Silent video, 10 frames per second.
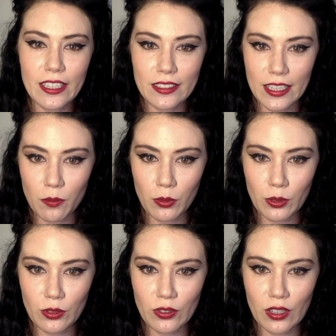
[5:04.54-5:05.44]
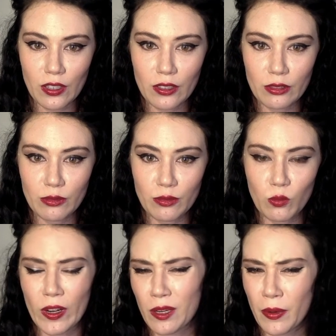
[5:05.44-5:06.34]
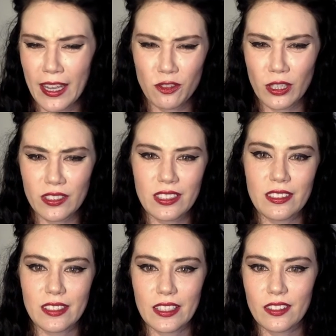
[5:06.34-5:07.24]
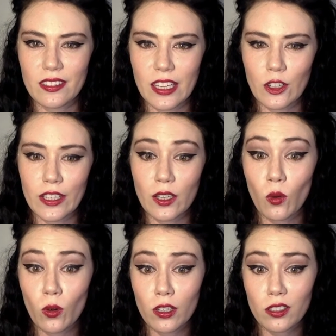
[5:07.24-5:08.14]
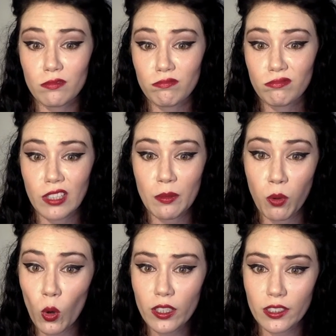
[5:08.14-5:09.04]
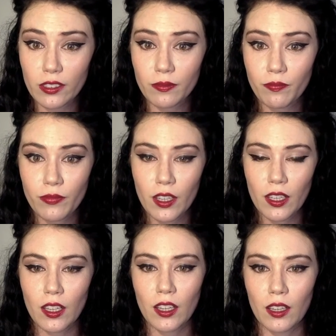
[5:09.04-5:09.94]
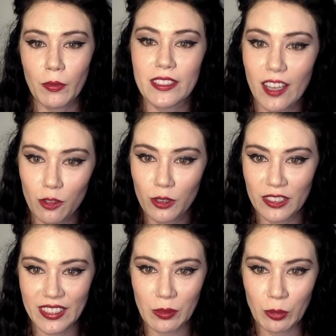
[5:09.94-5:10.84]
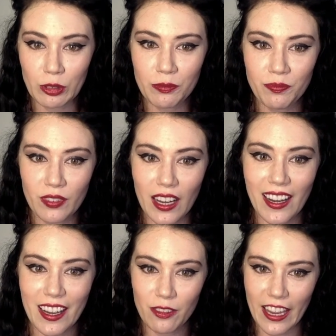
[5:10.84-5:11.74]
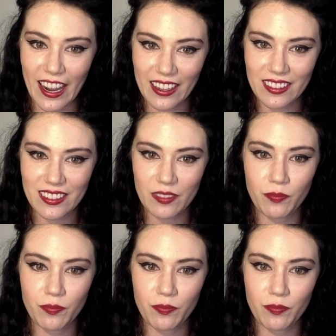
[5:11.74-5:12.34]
examples of when a pet trust is necessary or important. Myself, for example, I have cats,